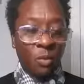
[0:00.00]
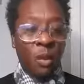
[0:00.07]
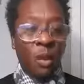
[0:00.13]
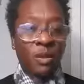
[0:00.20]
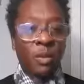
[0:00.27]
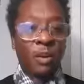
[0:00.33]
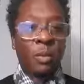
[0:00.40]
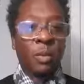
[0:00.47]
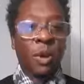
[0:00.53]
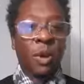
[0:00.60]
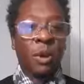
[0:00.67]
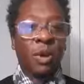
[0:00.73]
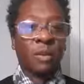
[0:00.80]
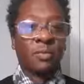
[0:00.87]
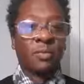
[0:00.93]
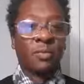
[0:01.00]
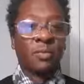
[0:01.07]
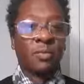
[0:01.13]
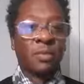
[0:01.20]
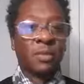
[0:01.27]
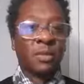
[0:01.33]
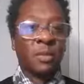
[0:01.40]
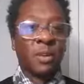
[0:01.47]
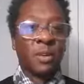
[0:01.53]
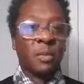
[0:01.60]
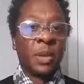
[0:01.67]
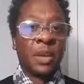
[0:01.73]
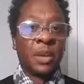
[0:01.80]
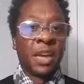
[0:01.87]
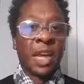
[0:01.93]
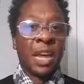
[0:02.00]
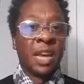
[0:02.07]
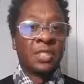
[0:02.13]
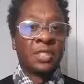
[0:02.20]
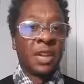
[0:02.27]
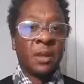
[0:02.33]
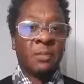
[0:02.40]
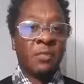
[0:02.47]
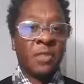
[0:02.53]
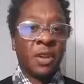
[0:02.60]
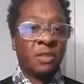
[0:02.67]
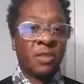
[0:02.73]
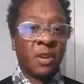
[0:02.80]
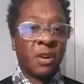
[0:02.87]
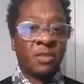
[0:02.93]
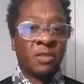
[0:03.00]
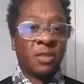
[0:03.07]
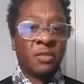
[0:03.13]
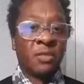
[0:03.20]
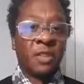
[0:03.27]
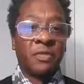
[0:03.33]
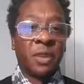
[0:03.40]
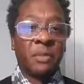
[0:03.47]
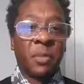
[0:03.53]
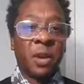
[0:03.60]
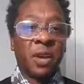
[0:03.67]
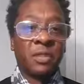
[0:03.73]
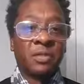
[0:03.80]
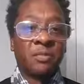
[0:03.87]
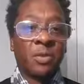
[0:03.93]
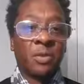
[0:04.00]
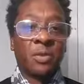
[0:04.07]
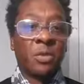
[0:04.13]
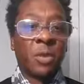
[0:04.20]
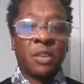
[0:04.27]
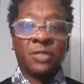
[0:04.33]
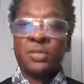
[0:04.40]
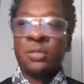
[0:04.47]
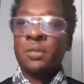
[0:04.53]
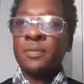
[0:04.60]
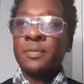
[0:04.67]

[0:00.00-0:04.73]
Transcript: walking in the mall, it'll be a Cash App fee of a hundred fifty bucks per question.